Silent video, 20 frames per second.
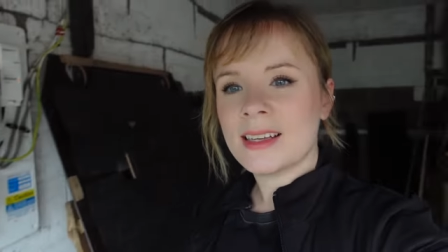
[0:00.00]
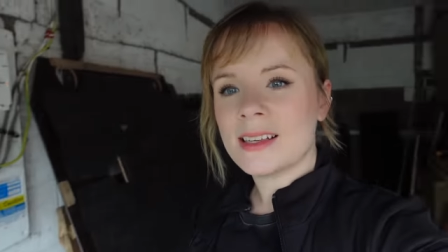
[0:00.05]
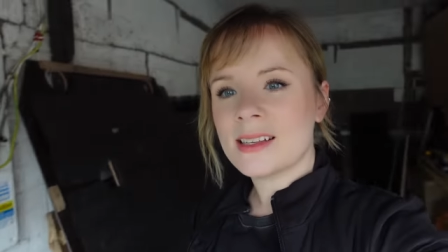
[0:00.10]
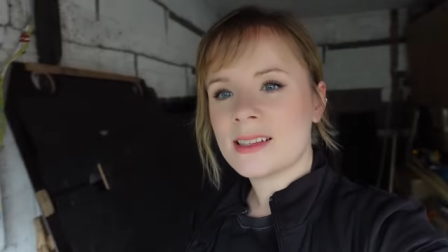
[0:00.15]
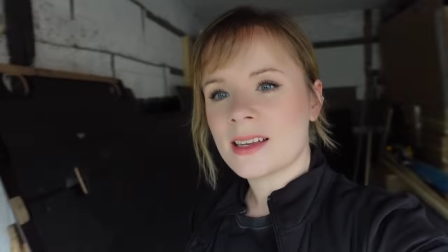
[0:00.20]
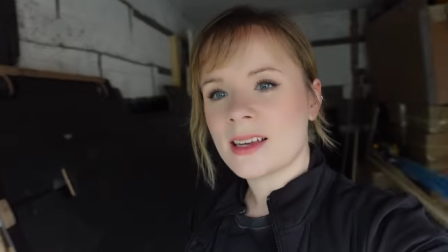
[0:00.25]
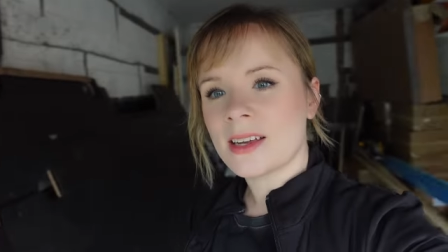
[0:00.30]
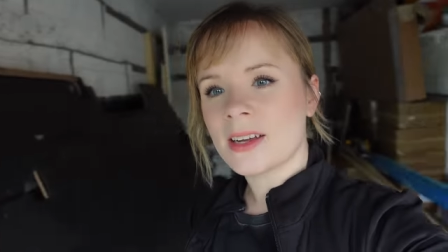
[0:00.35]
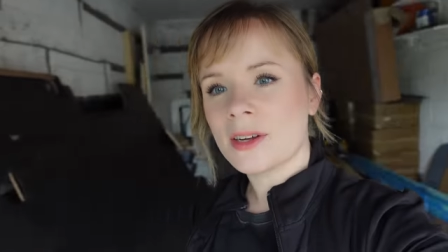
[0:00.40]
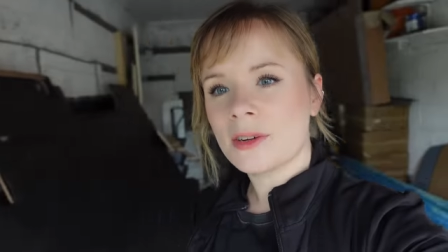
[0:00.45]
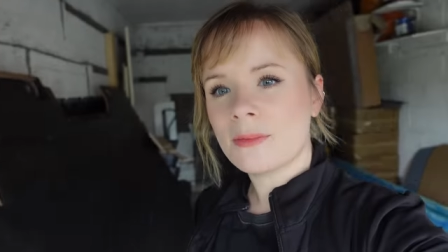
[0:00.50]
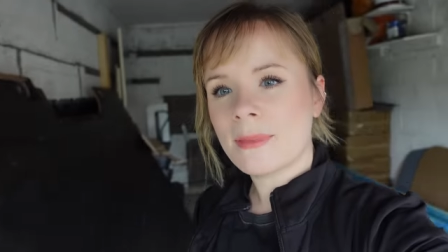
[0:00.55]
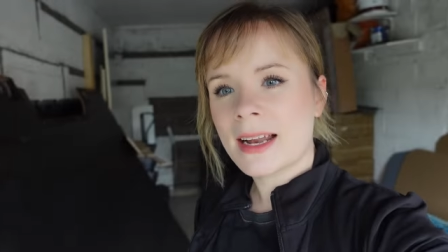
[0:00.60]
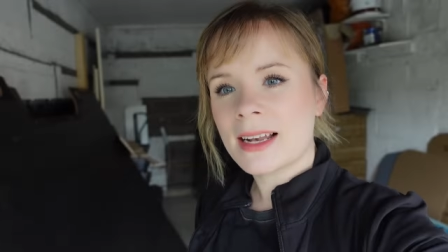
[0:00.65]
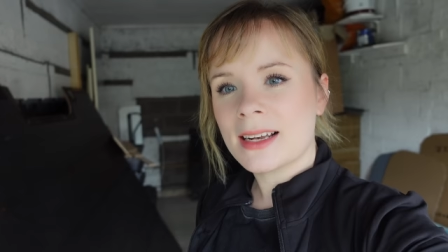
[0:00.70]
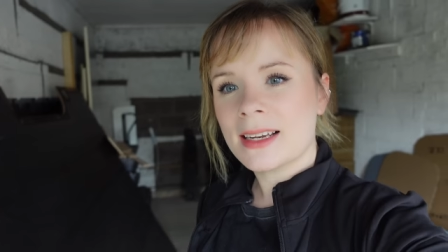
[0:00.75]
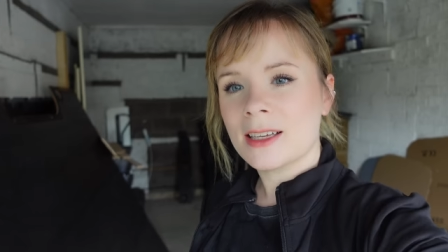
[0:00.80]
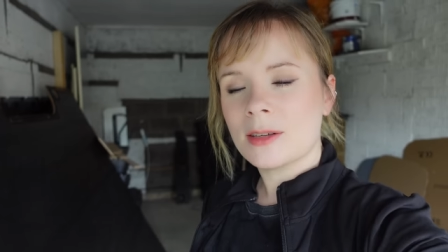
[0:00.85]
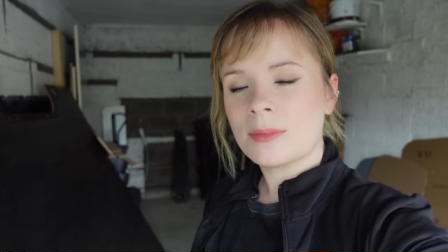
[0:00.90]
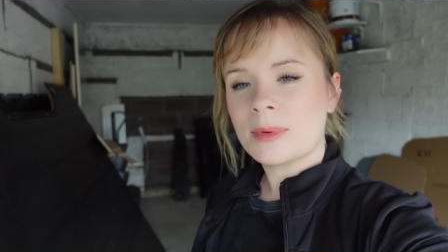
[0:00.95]
So
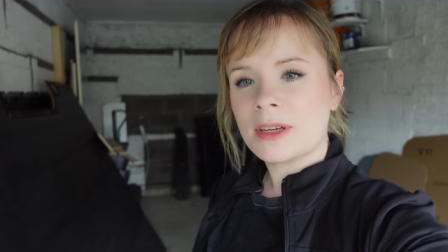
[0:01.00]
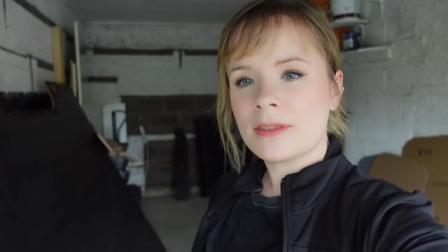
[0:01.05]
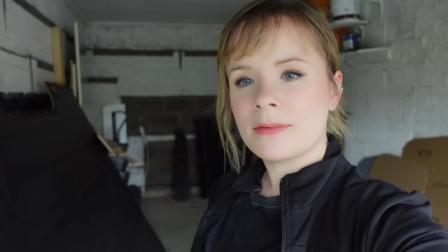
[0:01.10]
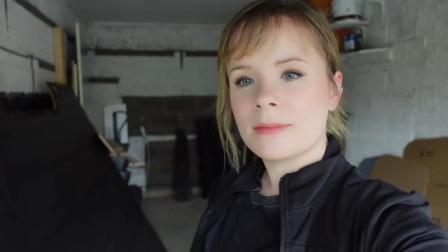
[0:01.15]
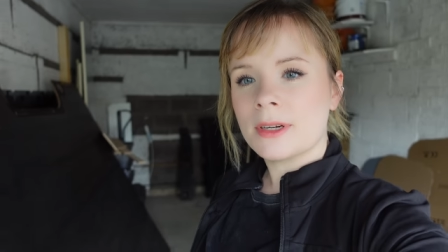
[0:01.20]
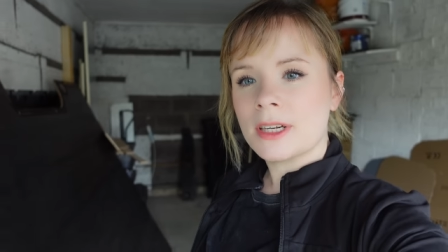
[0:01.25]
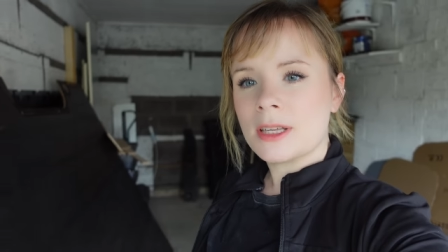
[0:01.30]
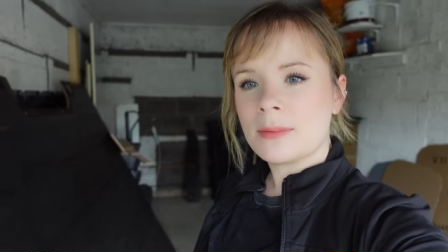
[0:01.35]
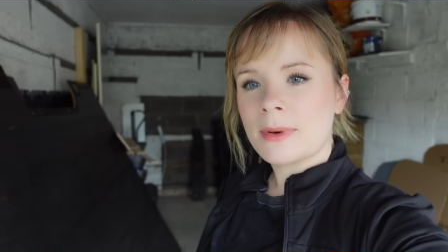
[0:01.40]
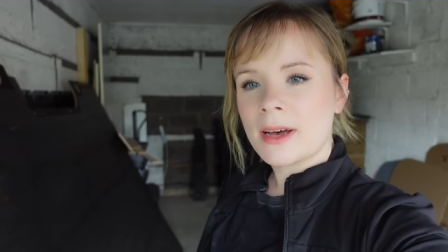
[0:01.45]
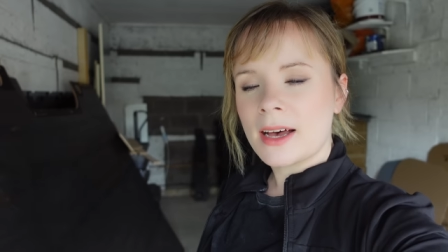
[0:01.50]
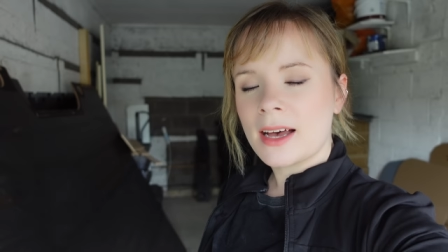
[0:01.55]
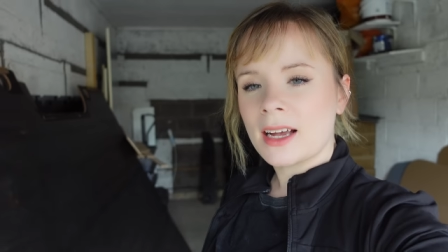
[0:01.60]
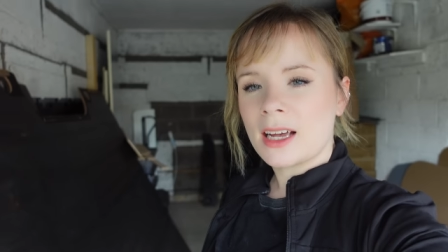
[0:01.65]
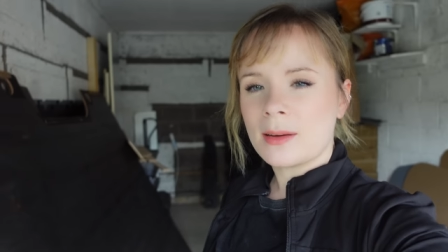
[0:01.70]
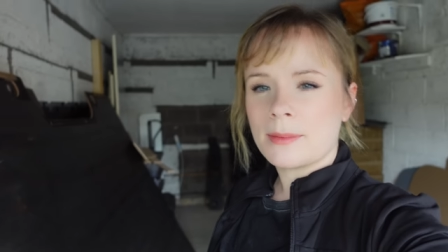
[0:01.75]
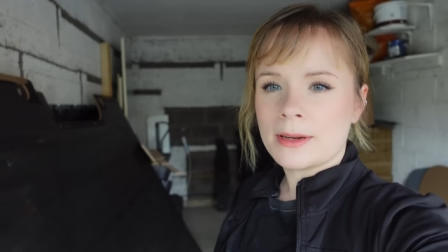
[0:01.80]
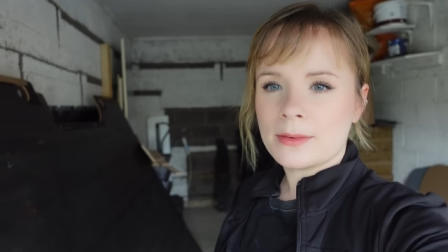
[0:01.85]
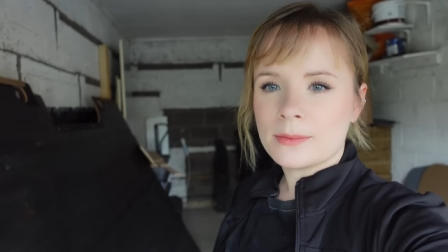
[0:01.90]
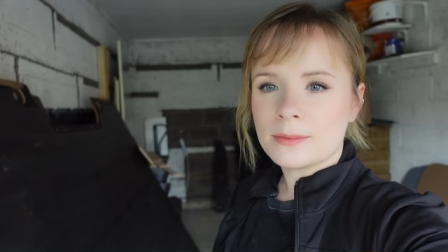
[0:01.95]
made a little bit of money
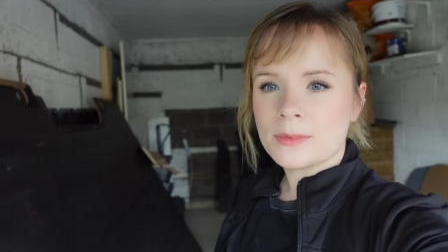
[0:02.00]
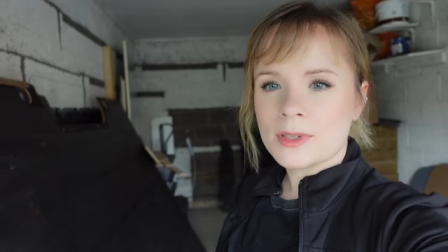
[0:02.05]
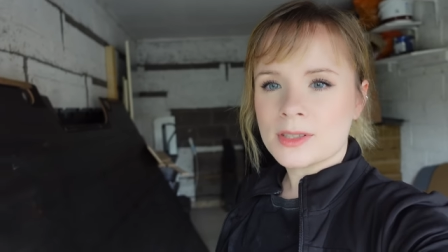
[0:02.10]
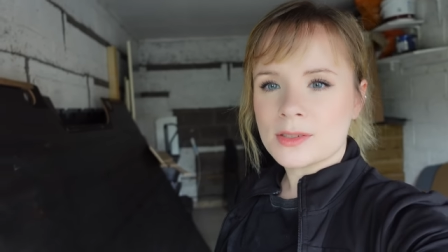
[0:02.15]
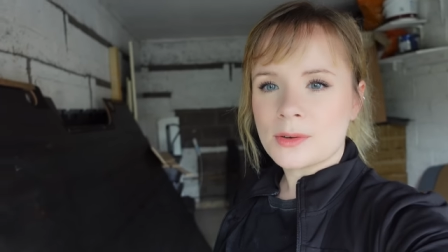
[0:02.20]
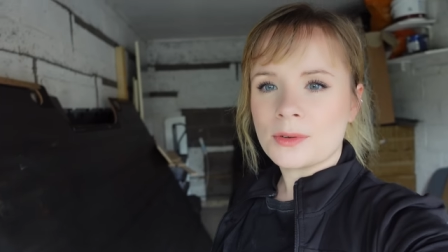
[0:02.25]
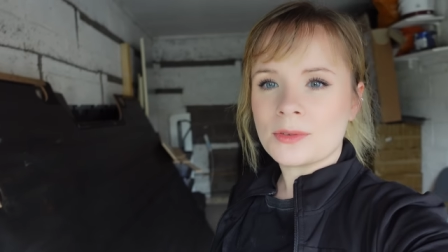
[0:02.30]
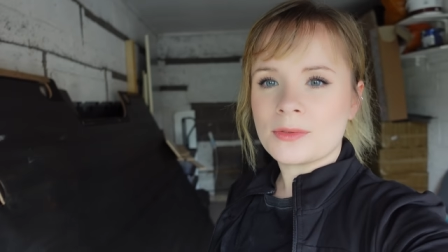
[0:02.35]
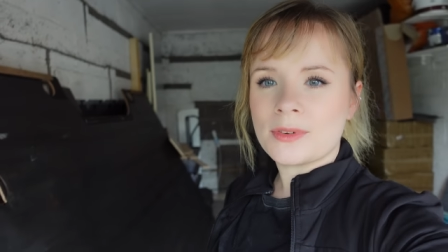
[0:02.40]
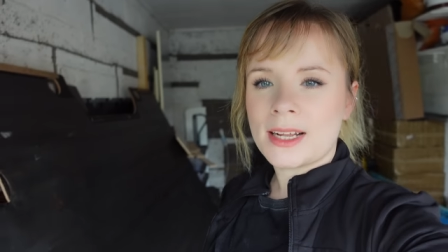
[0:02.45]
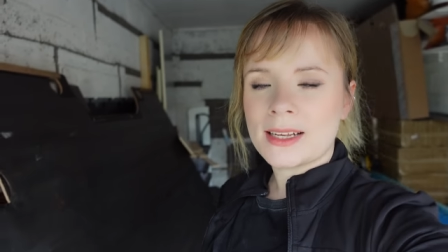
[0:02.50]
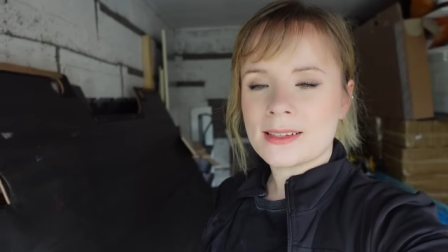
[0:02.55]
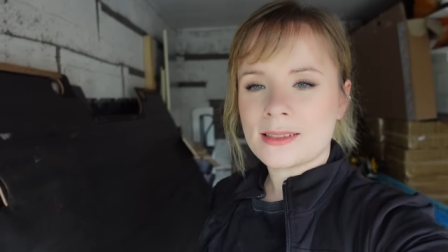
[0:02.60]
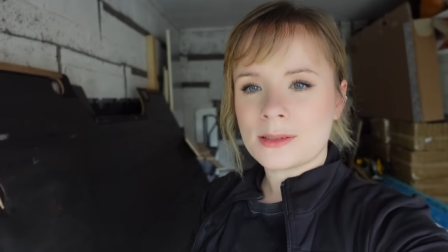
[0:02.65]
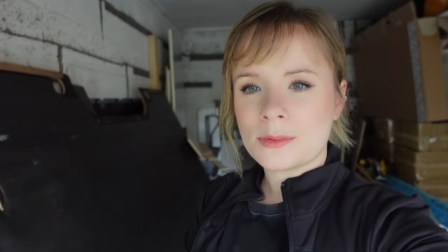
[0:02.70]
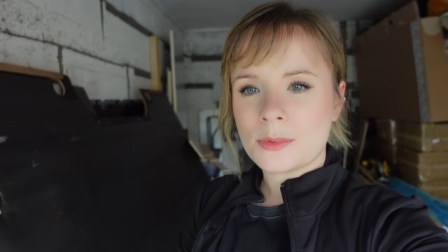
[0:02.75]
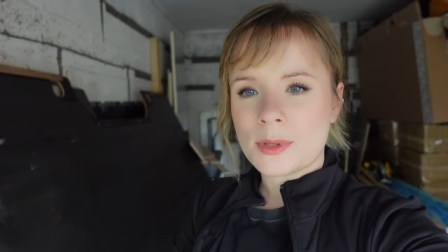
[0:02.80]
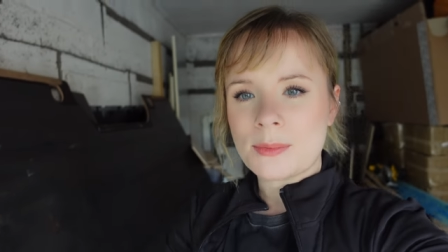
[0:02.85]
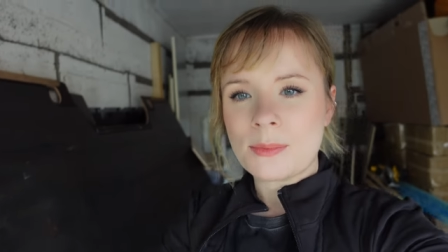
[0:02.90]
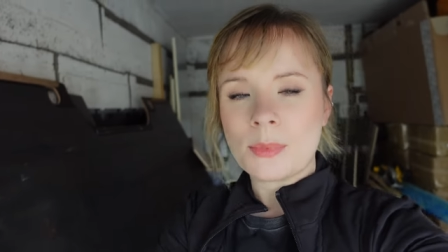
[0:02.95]
back. I mean, we sold it for less
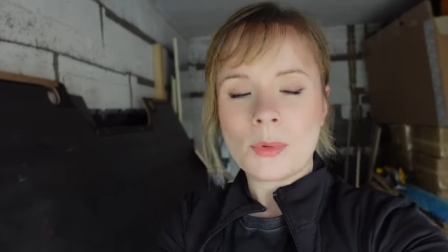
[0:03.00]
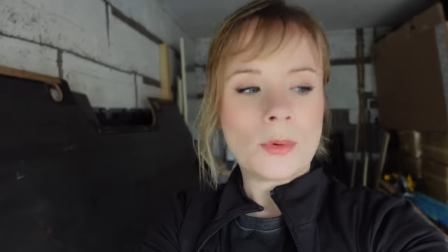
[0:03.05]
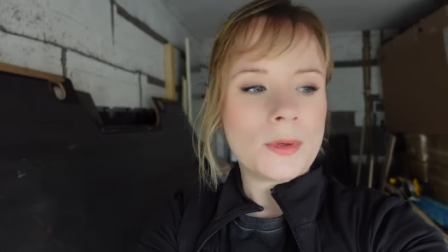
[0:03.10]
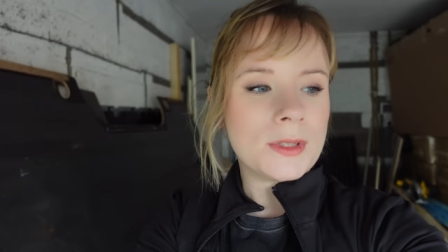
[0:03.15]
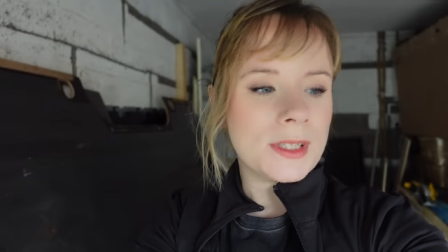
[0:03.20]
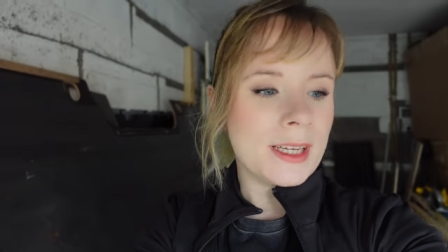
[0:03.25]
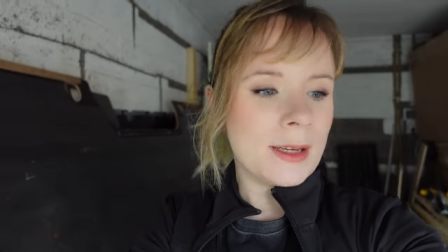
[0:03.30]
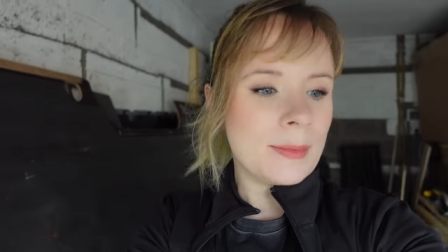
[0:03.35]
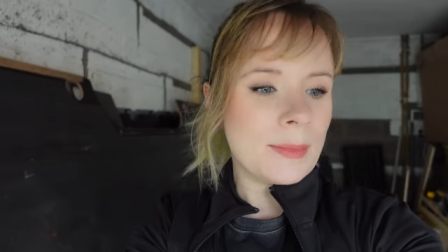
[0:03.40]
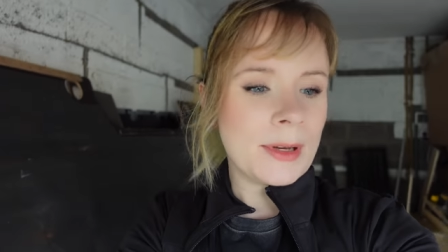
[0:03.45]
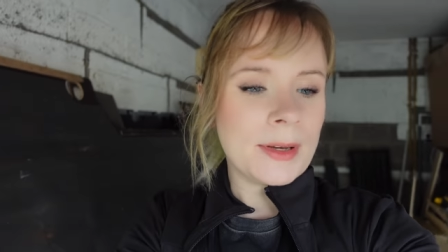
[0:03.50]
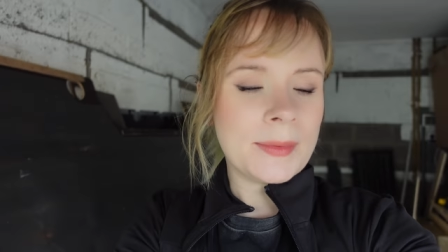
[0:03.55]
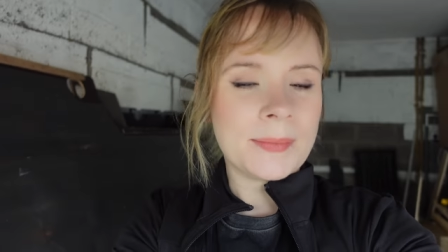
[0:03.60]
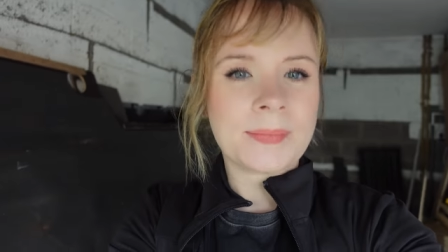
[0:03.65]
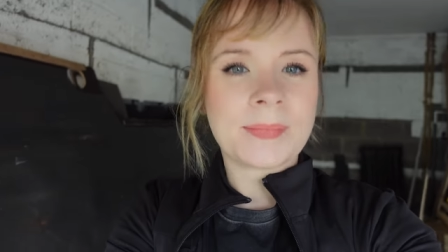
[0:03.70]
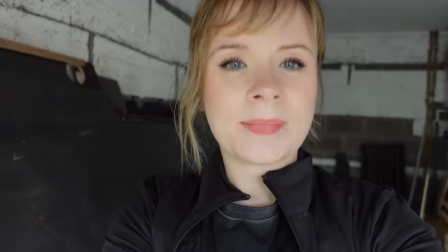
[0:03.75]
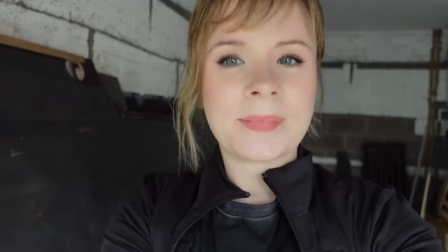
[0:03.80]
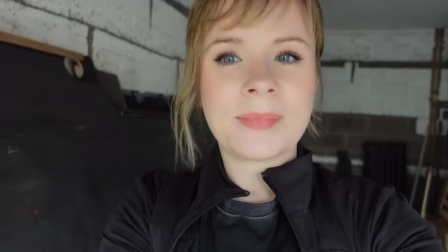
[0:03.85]
than we bought it, but